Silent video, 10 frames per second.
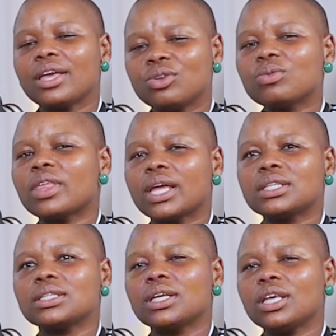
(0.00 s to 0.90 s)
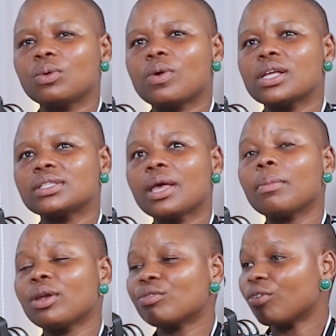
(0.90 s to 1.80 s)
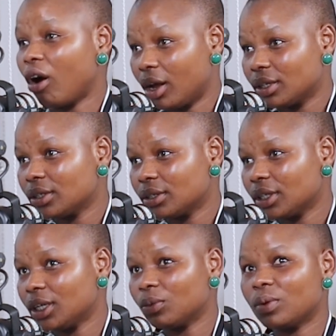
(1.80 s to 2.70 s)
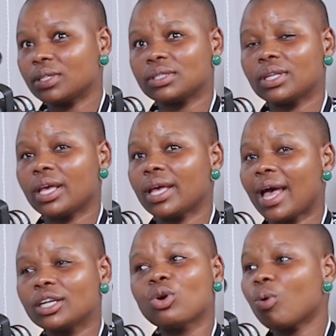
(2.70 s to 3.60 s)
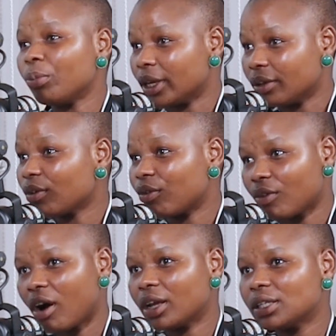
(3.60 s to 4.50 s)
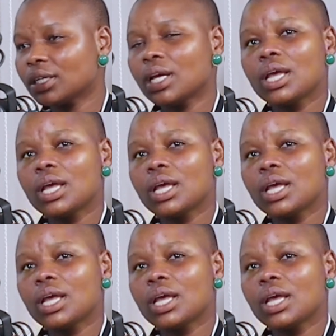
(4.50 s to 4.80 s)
knew that he was a man of God. He was a hardcore believer of God.